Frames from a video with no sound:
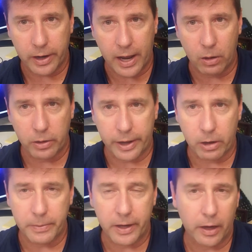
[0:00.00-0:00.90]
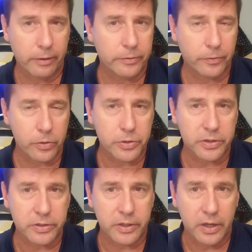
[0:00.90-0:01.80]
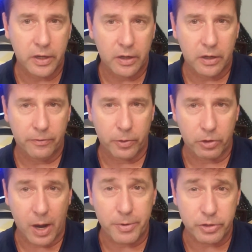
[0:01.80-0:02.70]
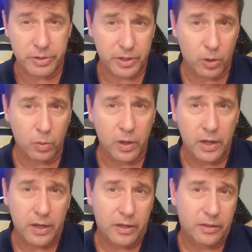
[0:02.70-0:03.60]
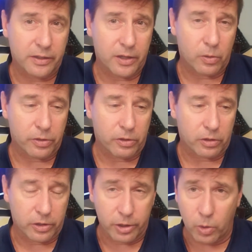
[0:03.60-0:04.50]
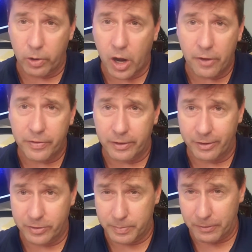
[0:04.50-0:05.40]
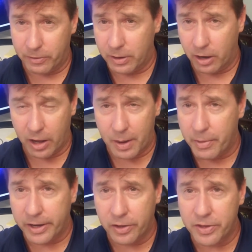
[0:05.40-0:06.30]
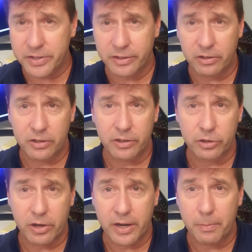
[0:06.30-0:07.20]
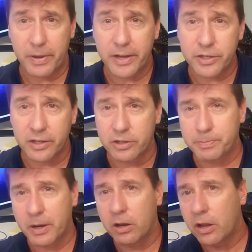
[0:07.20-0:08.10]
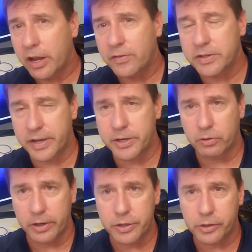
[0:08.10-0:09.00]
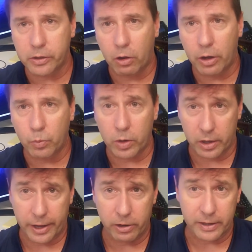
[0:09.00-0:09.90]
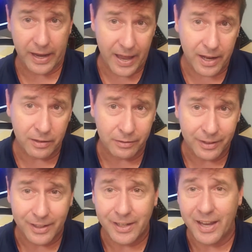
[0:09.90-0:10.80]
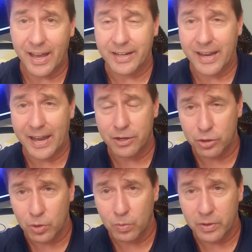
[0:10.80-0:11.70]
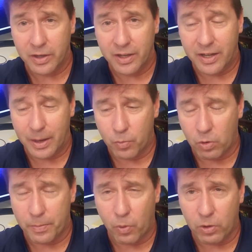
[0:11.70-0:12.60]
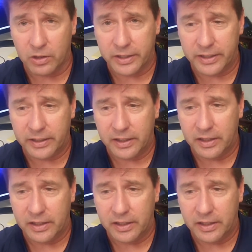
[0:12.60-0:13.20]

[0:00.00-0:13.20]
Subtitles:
how LiDAR behaves versus photogrammetry. So they're going off. They've spent a lot of money on this, and they're trying to pitch. And there's been a lot of exaggeration on what LiDAR can and can't do, and more importantly,